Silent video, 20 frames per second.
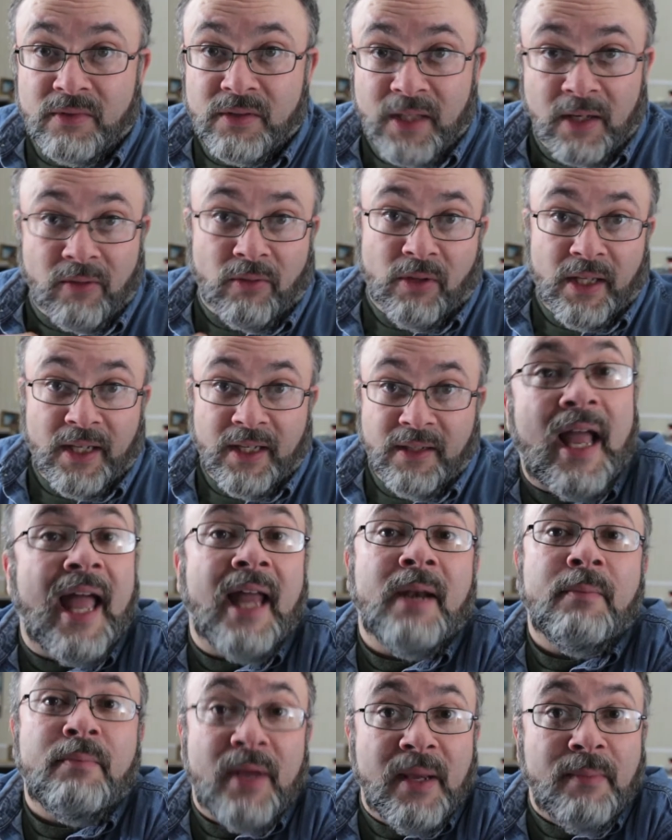literally.
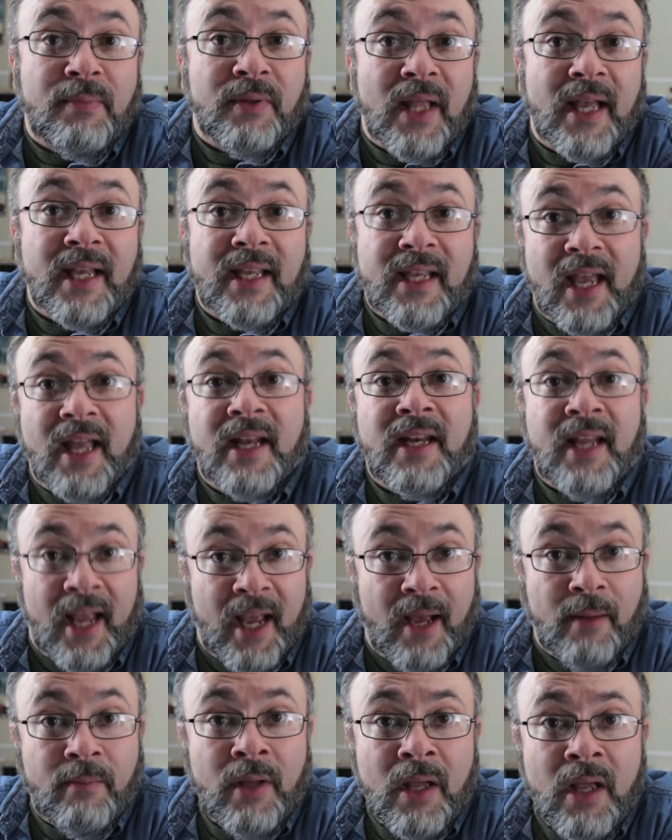And people like Ken
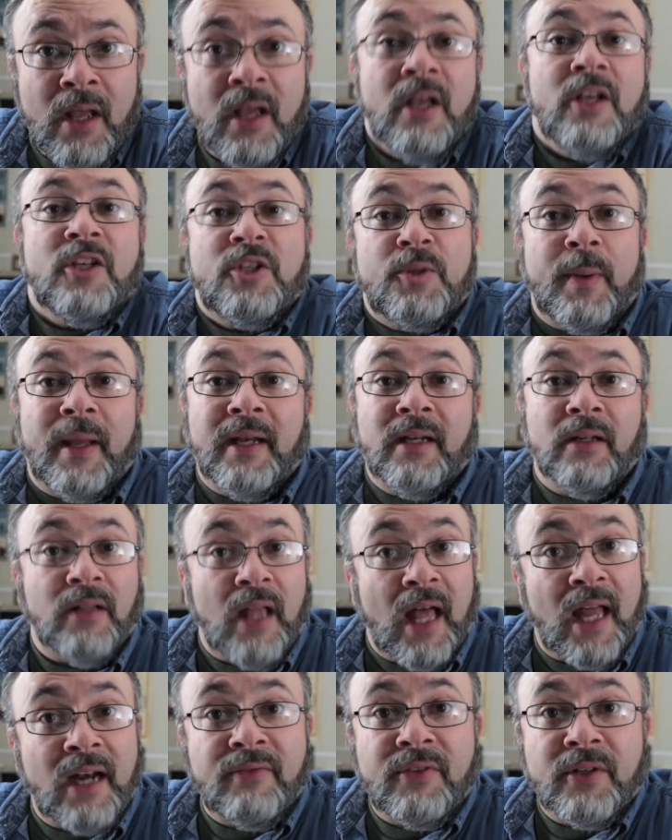Ham spend a
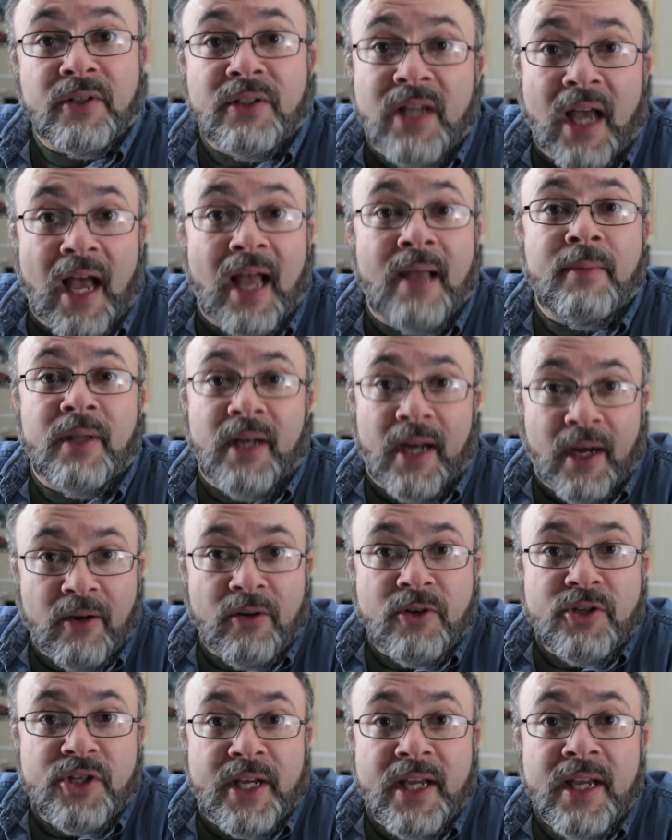lot of their time and
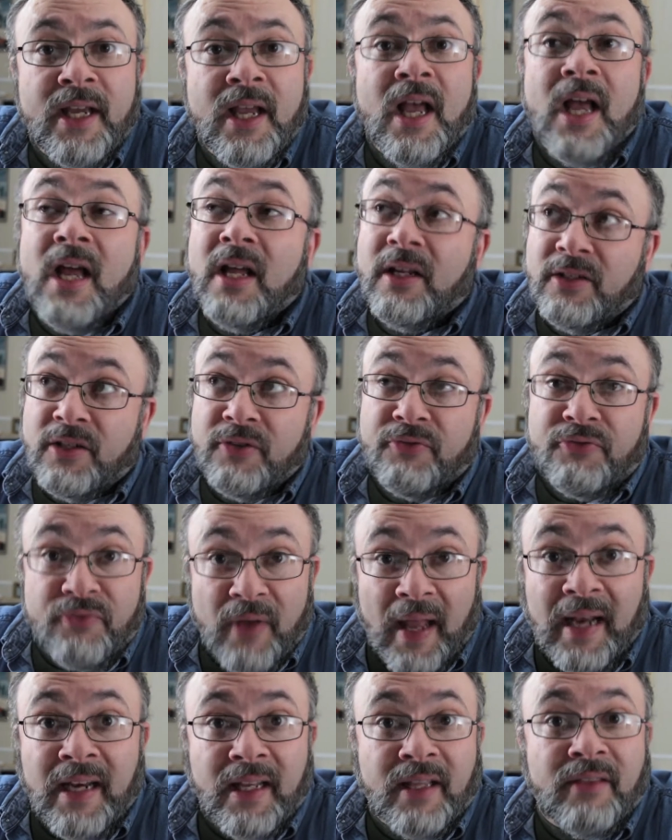energy
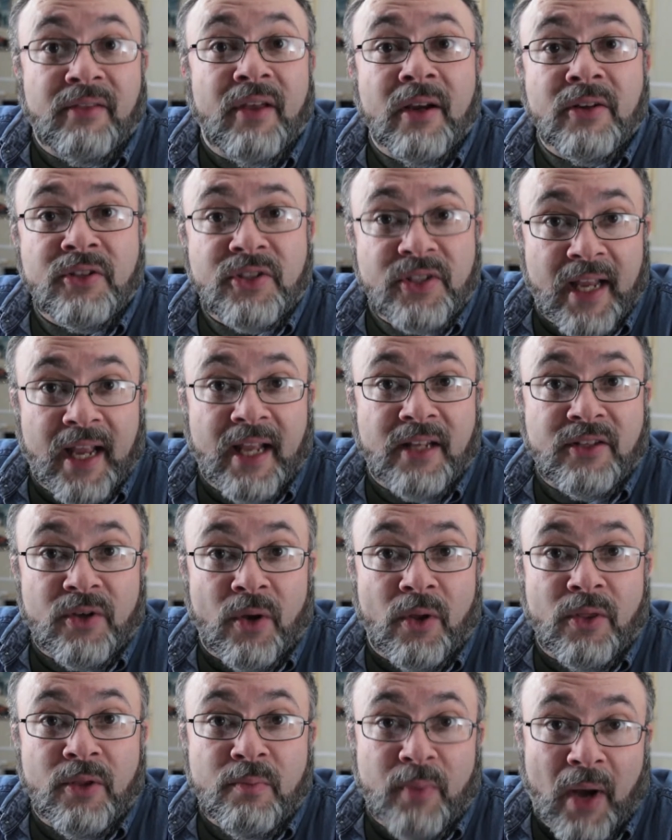defending their stance
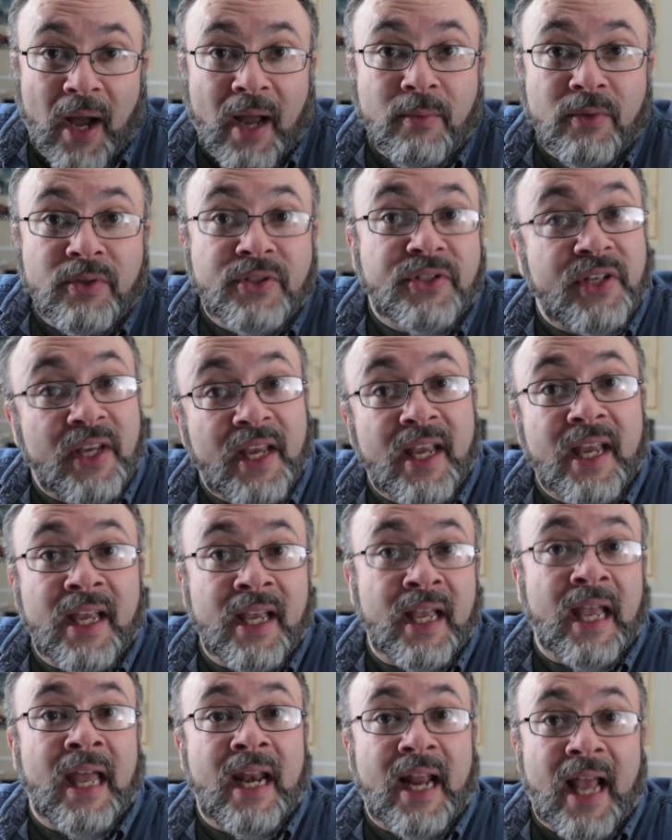on the Bible,
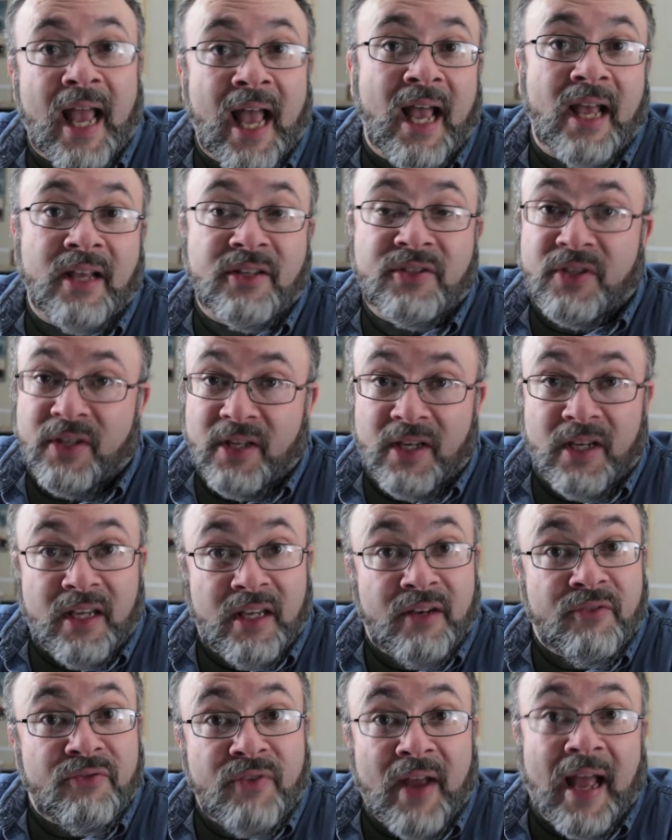seeing it as the
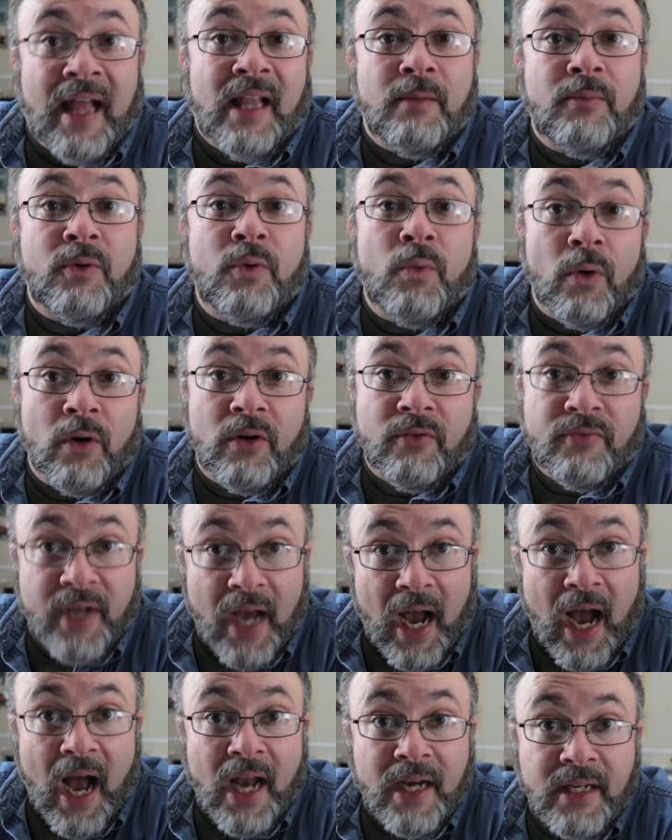infallible Word of
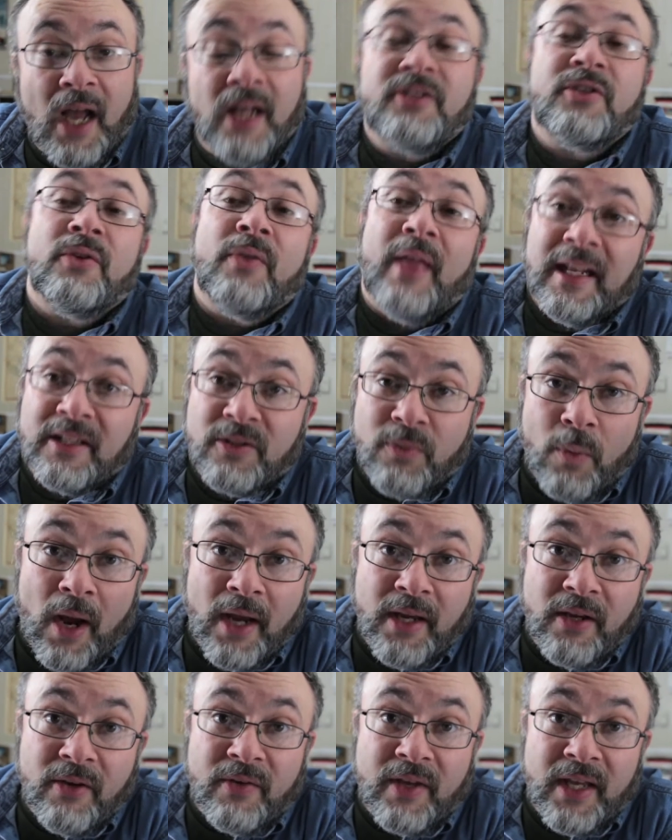God. And so that's
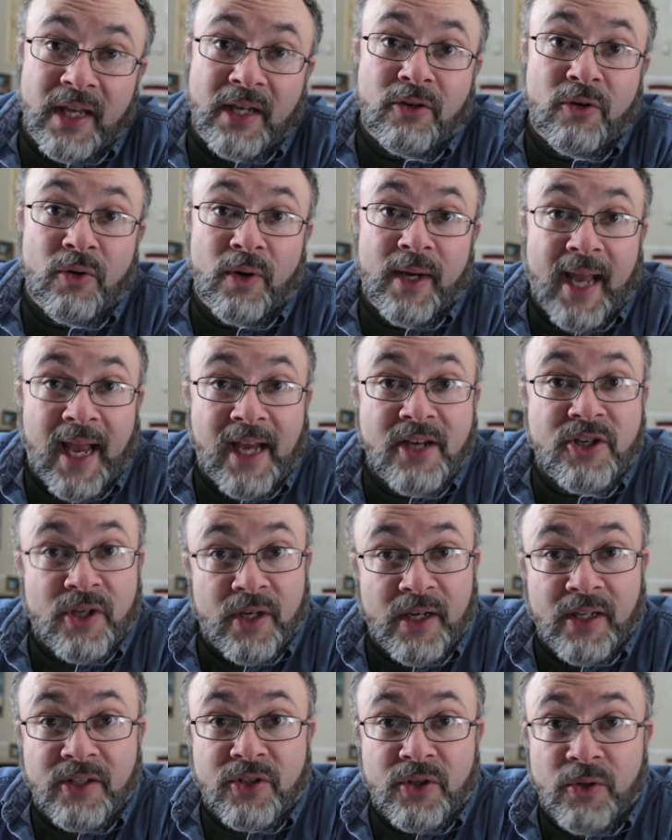why you get
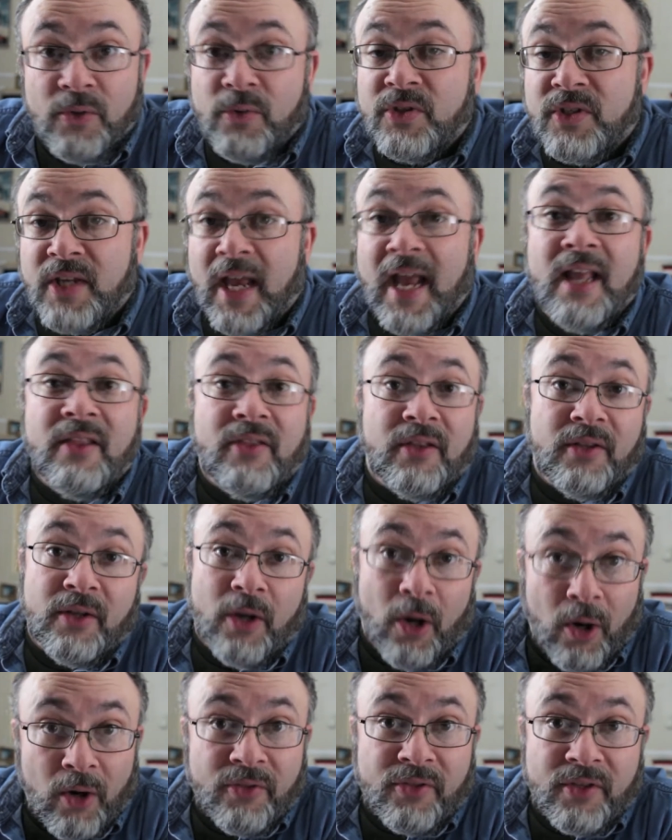creationists who say that
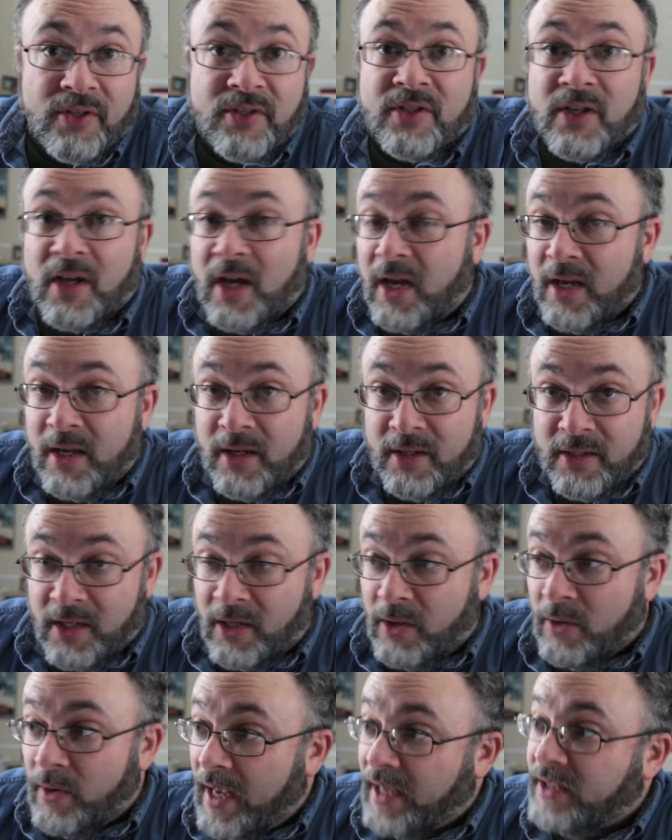Earth is, uh, you
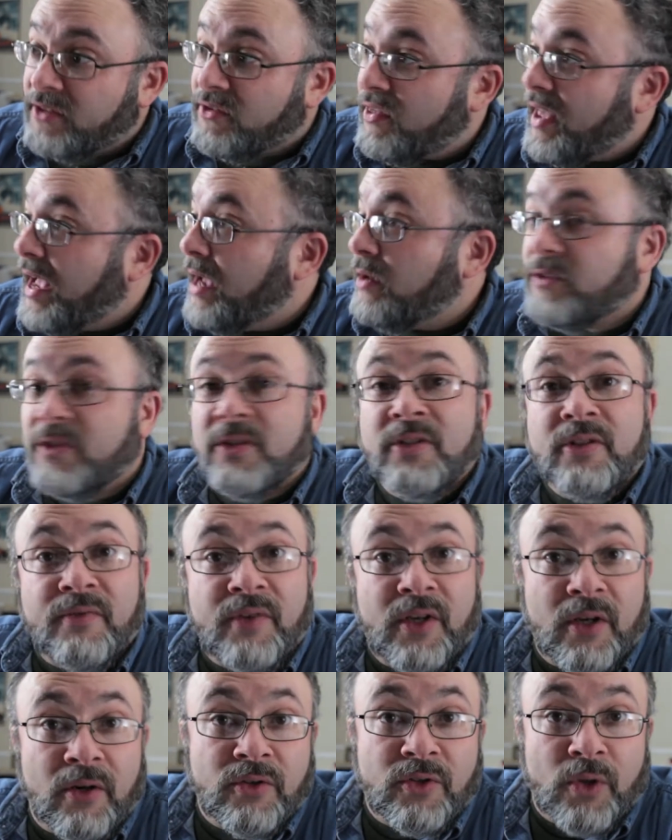know, X thousands of
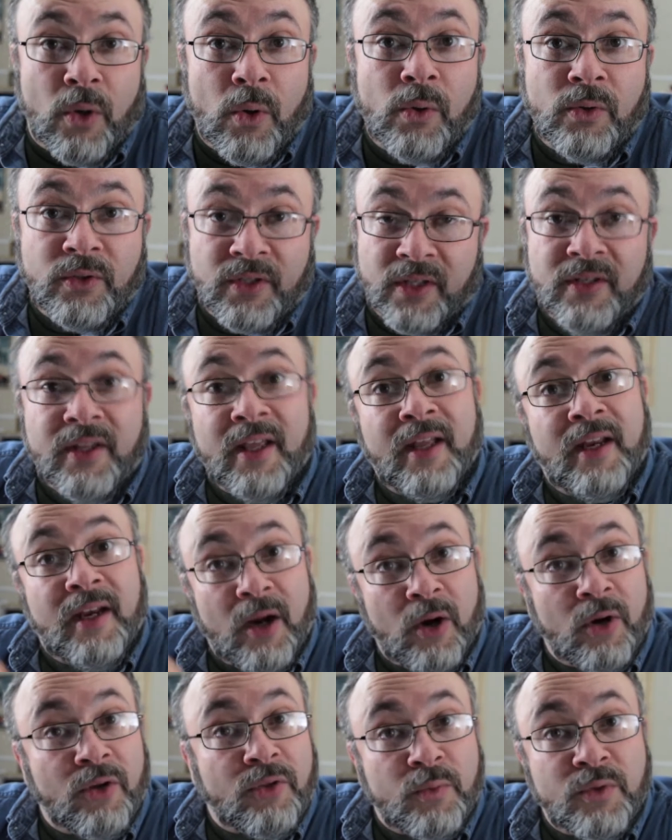years old and that
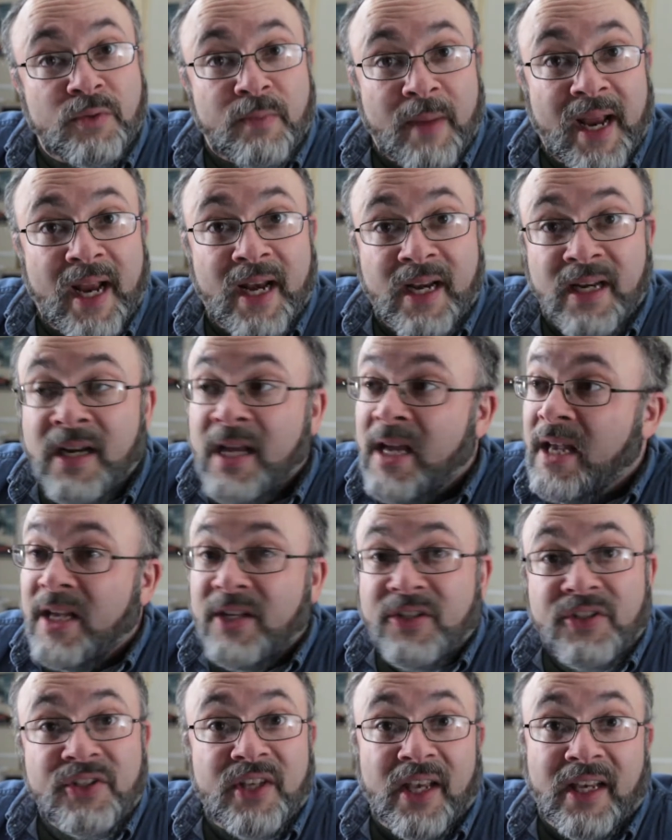Earth was made in
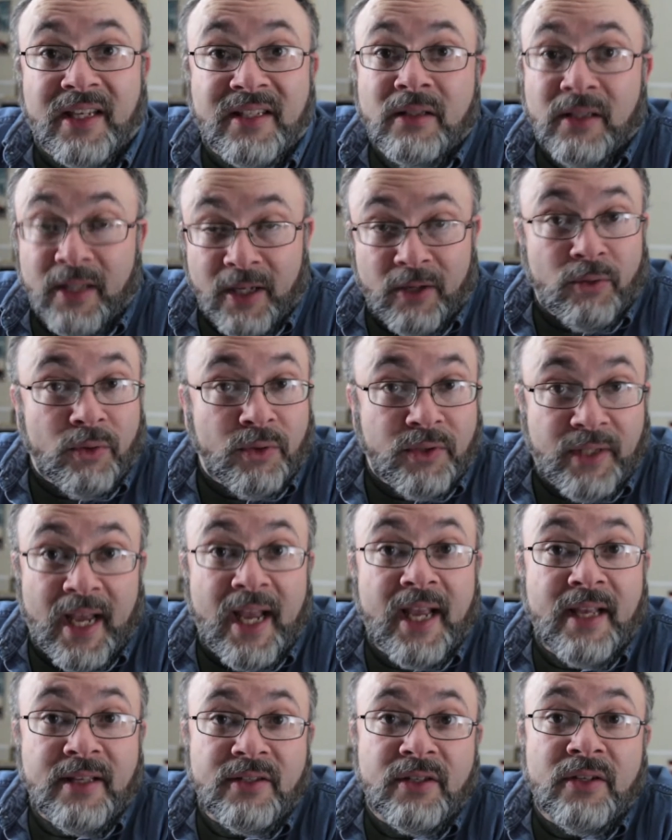six literal
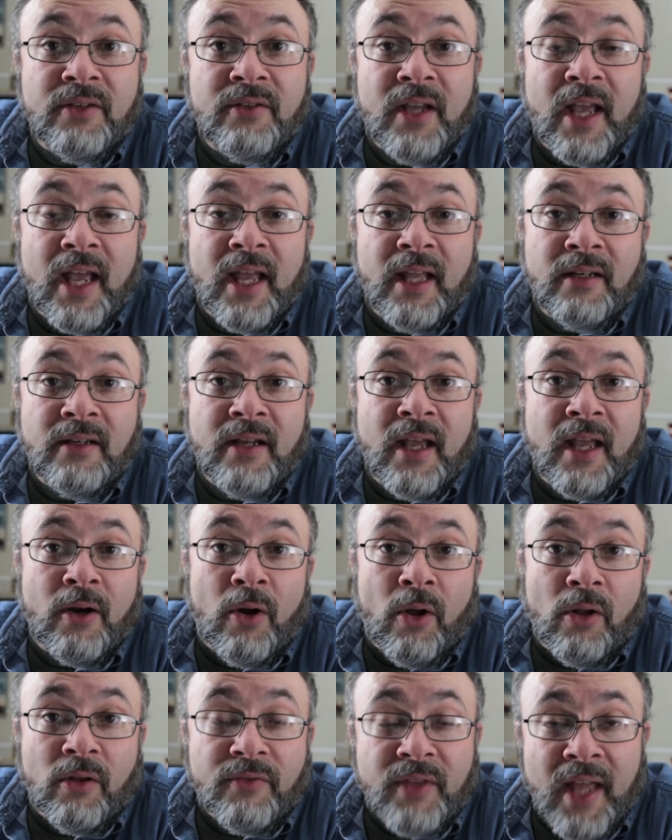days and, and, and
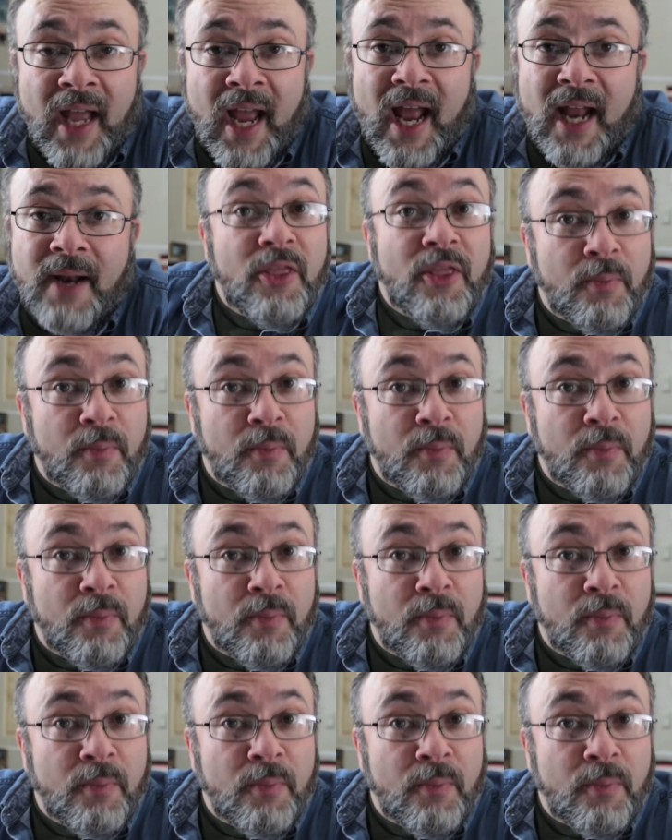all of that.